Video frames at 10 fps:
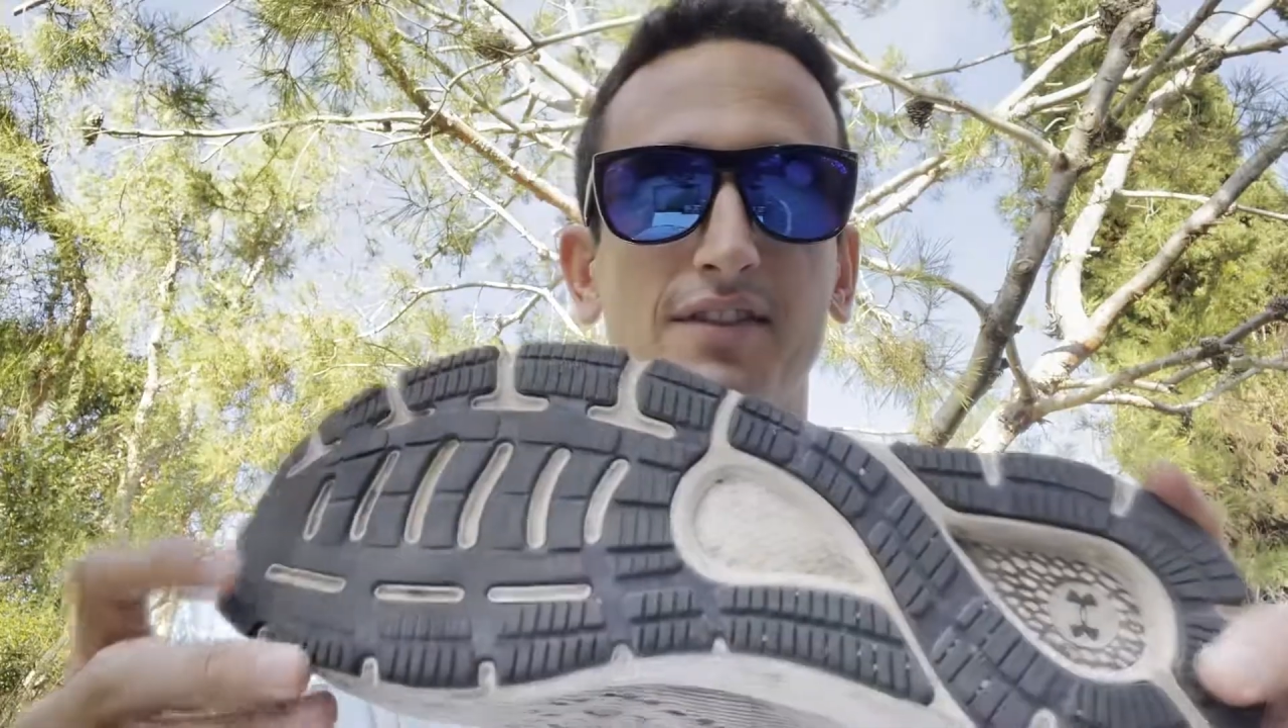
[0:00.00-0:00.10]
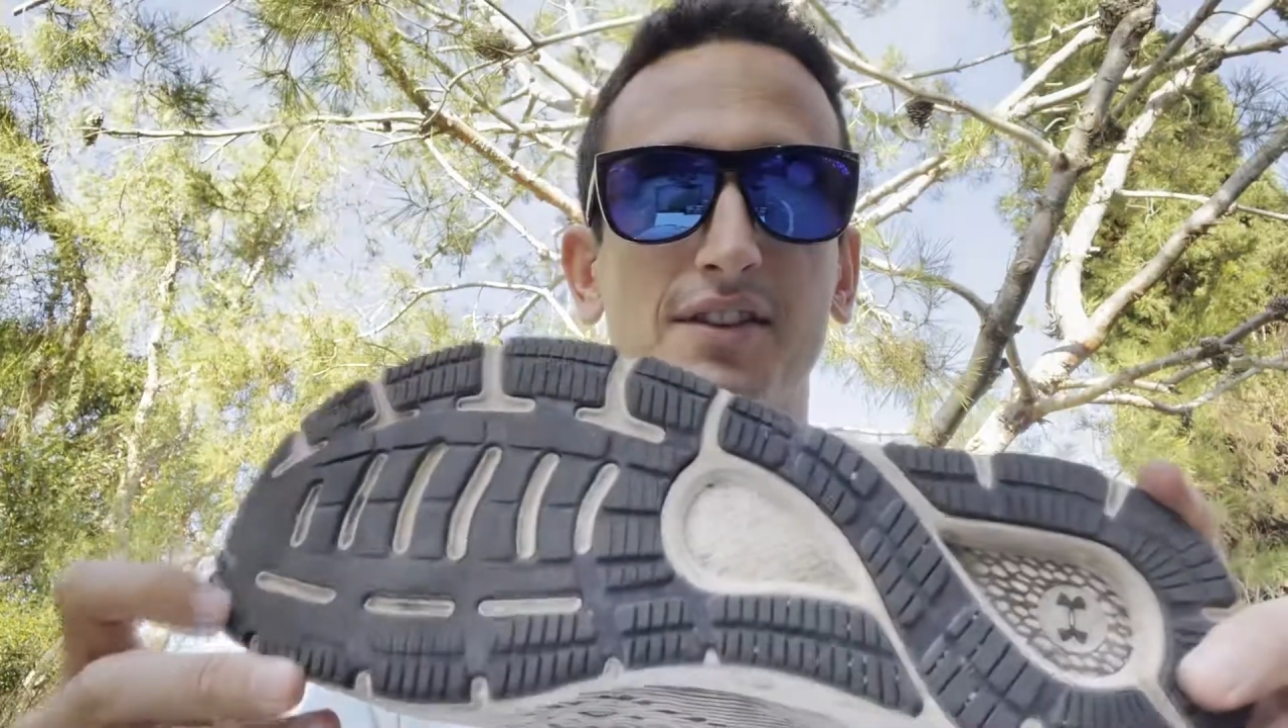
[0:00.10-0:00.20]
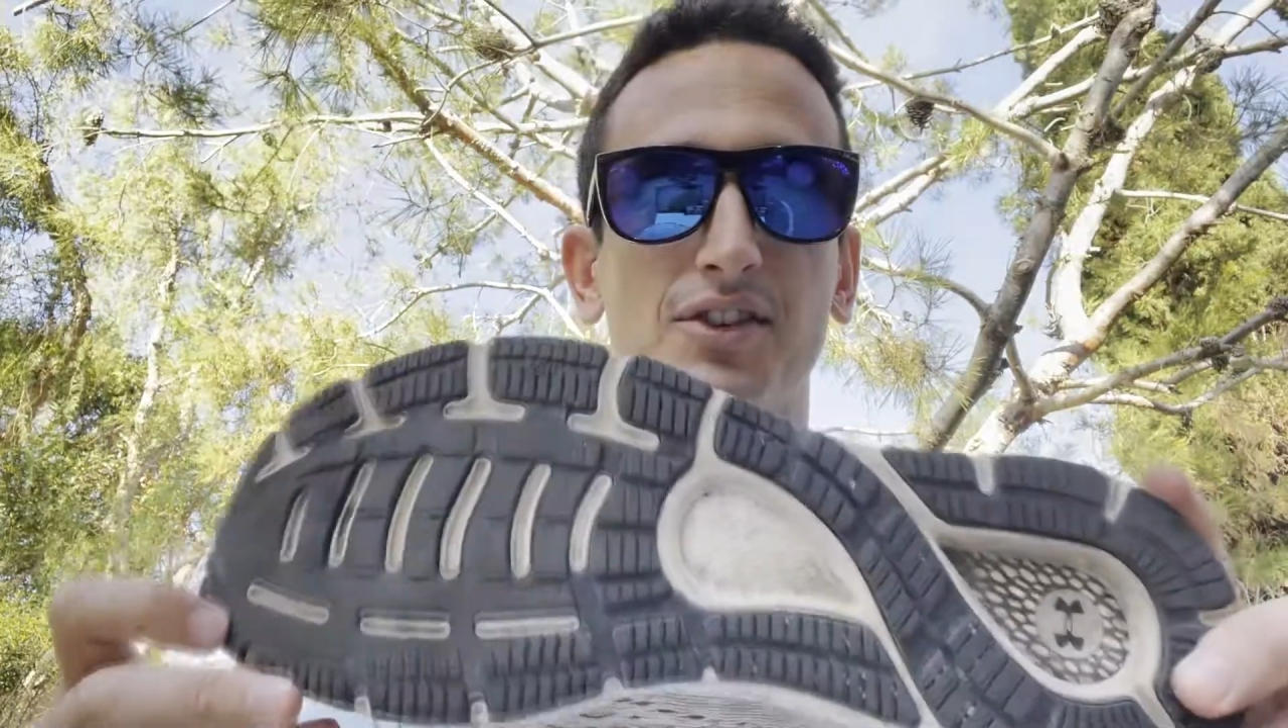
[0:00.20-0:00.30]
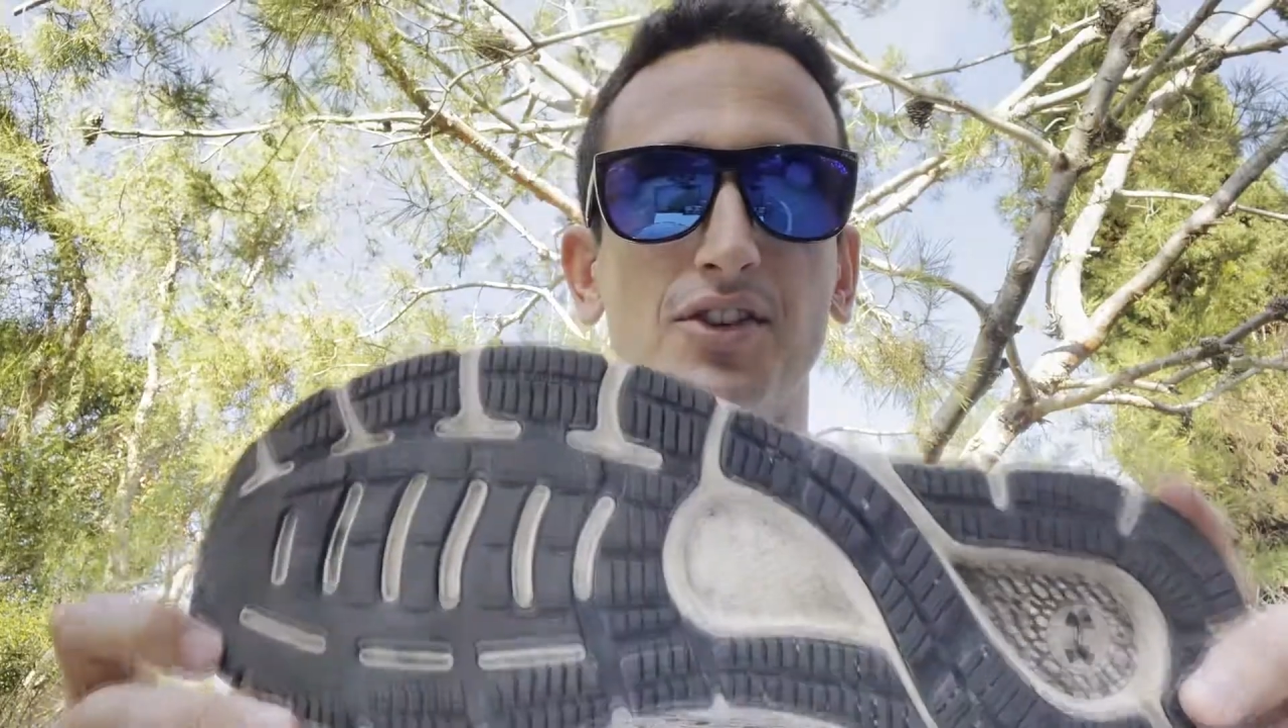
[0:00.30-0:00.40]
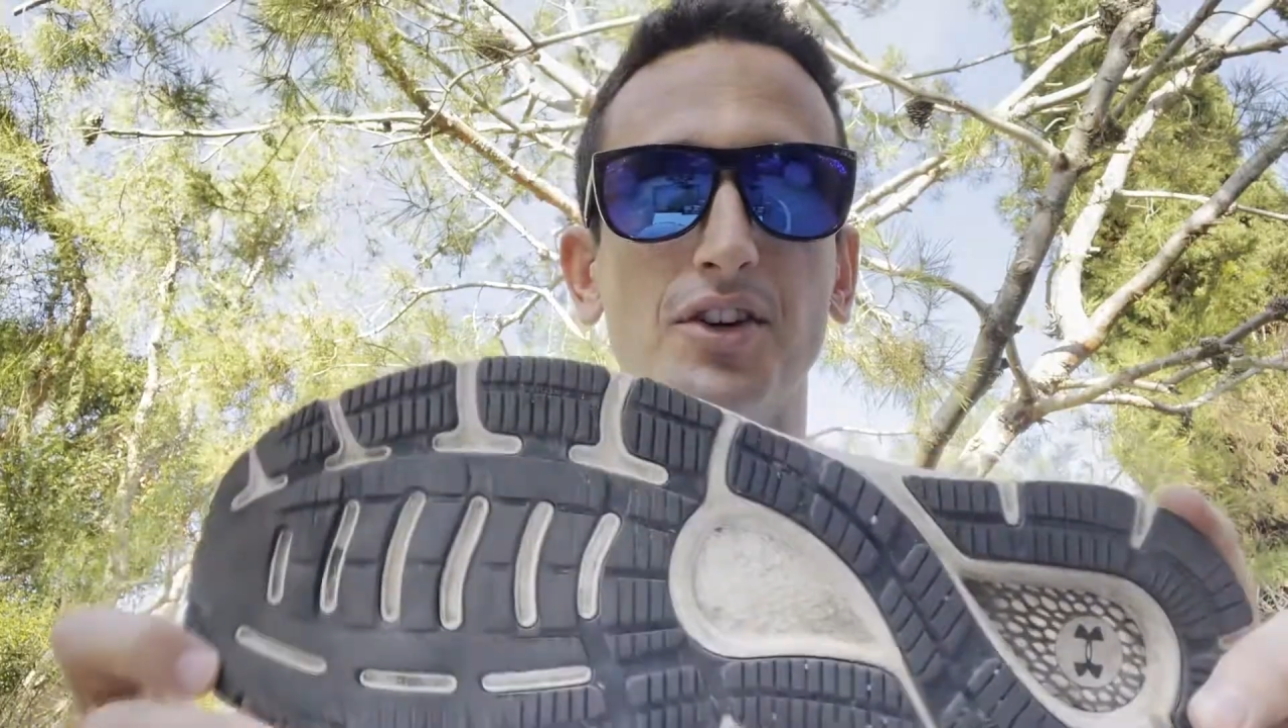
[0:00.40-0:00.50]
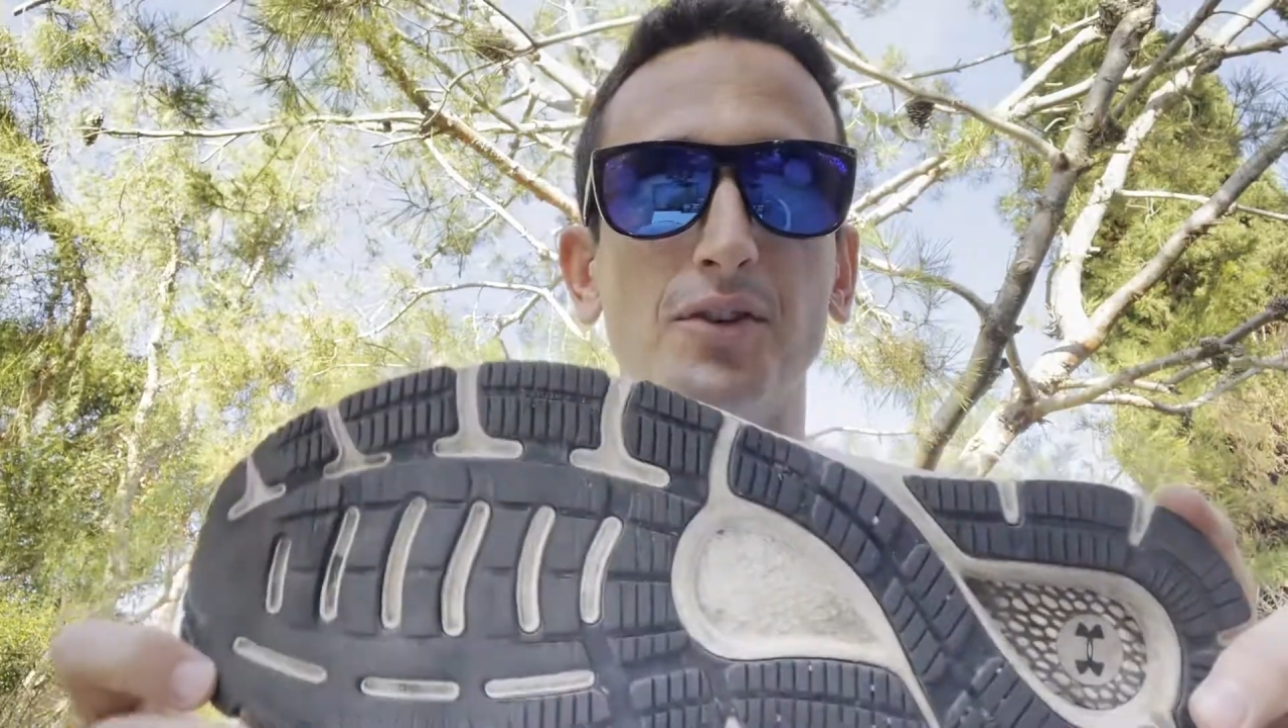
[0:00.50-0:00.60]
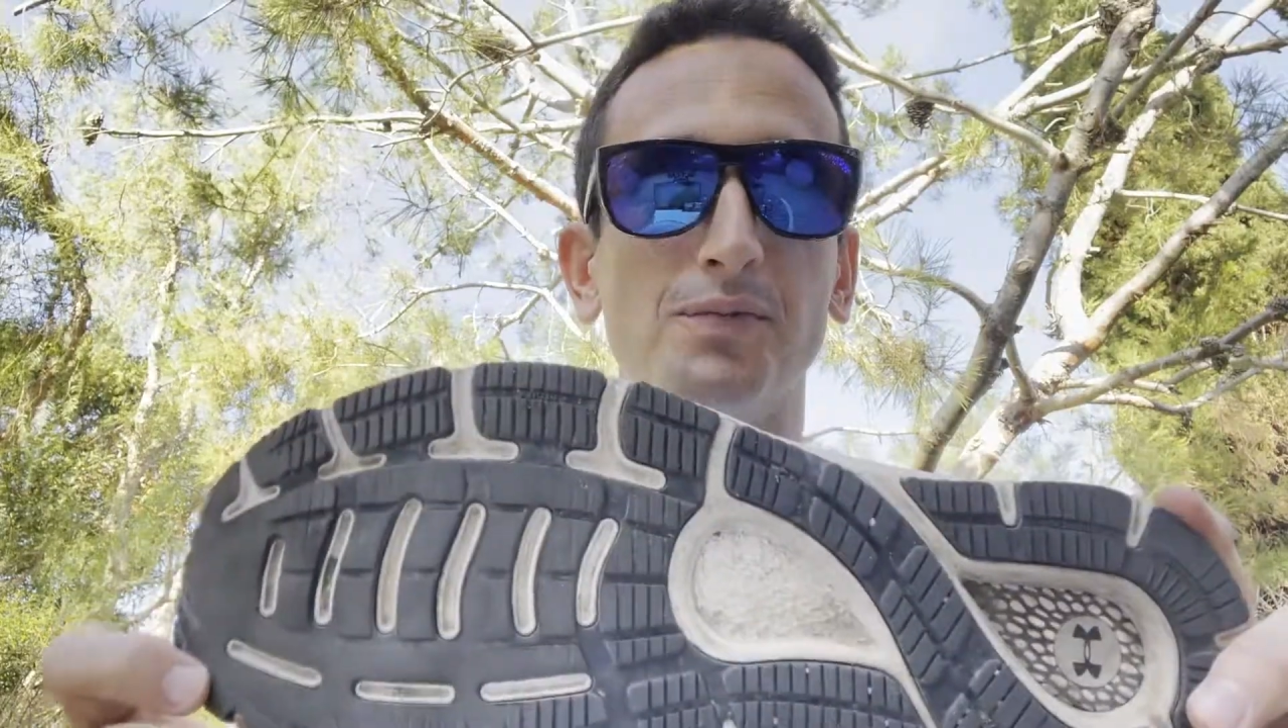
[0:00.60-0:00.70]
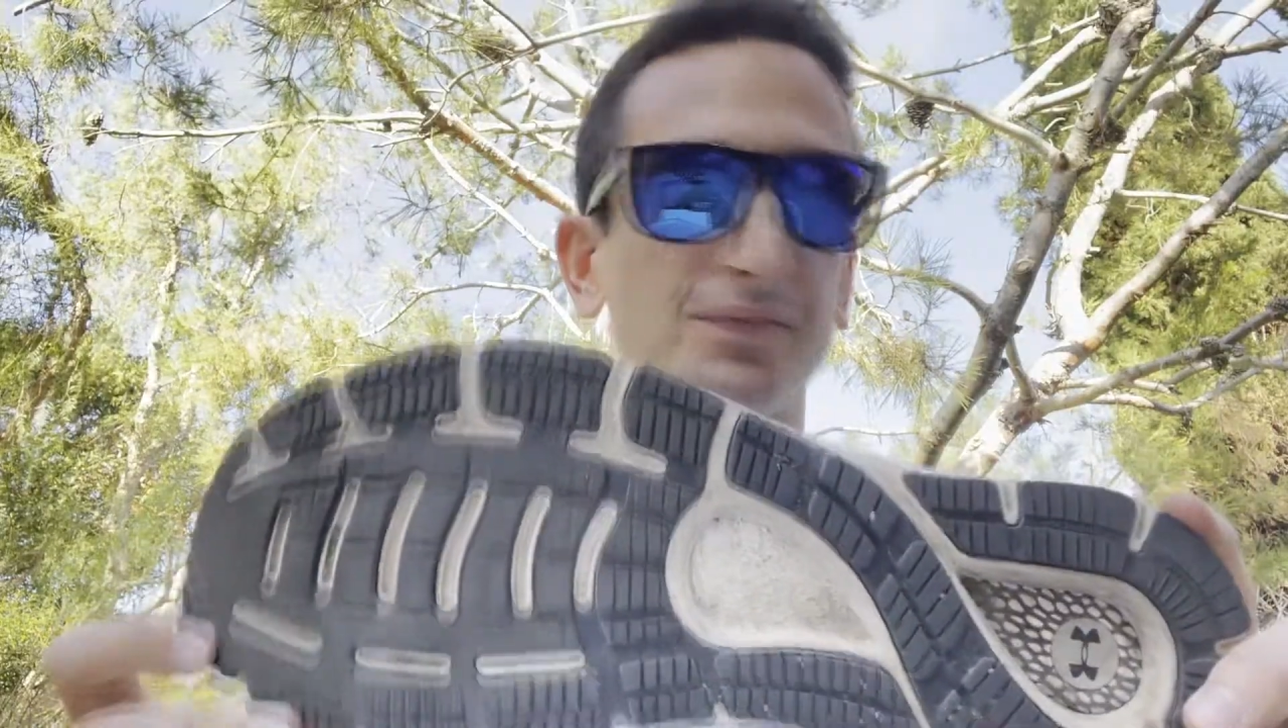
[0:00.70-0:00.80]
this shoe,